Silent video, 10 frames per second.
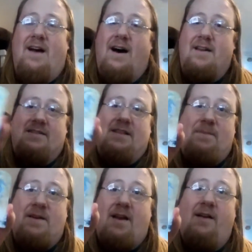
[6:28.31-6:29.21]
Honestly,
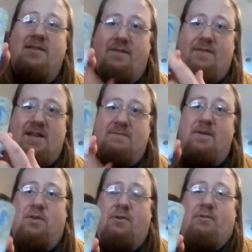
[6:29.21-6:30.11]
because of these
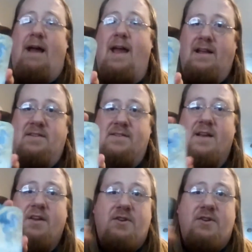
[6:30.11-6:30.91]
Mithril Dragons,